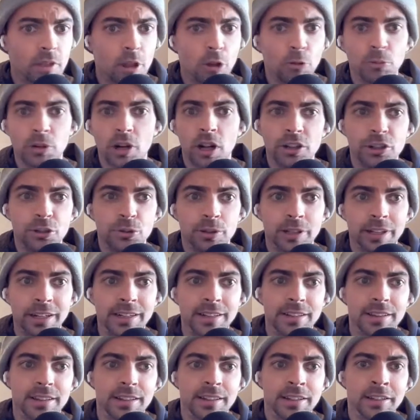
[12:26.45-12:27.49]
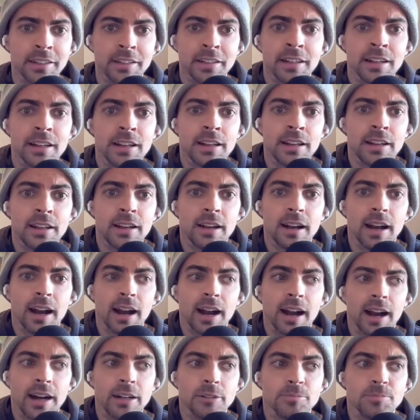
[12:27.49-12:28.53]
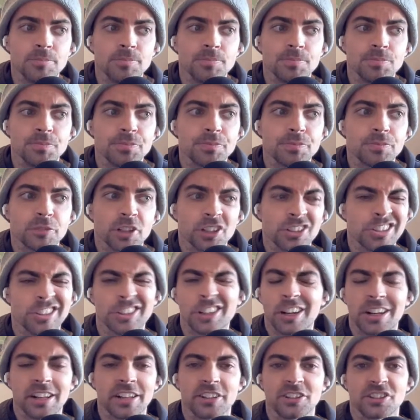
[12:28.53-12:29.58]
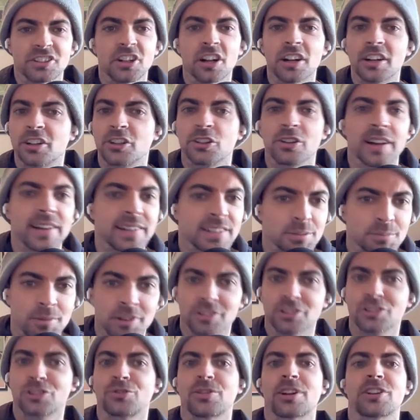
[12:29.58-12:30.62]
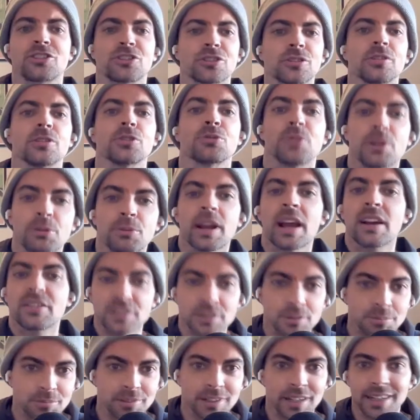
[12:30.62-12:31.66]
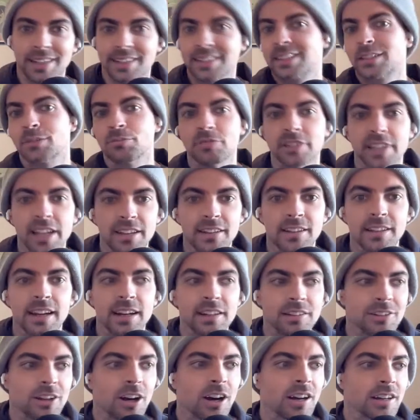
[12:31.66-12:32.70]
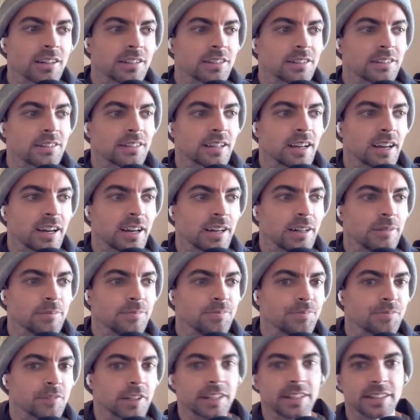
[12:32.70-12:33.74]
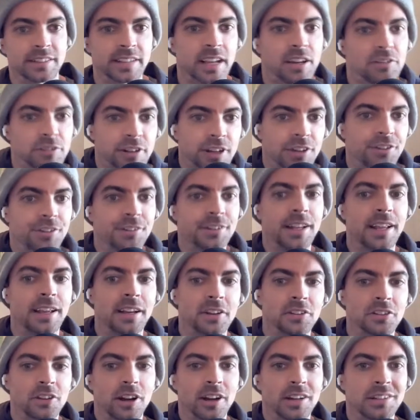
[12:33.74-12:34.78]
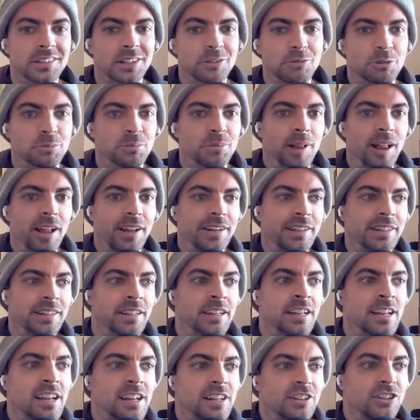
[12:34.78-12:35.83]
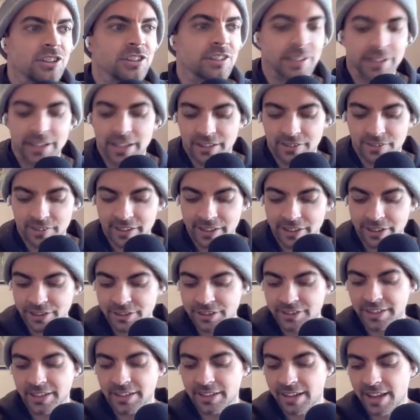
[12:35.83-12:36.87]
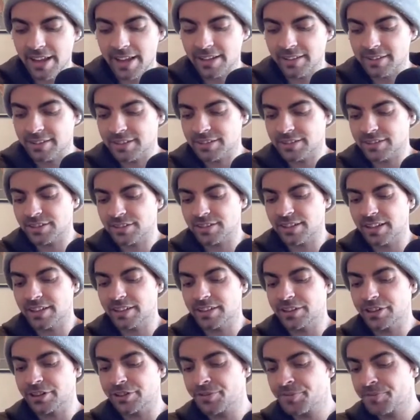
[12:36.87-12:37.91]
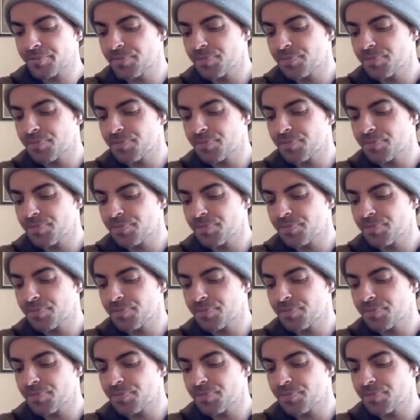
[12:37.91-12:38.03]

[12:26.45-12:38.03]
We're not doing anything. There's not a crazy amount of stretch goals, but we have some daily unlocks. I guess every other day unlocks that we're planning, just to kind of like say, hey, this is thank you.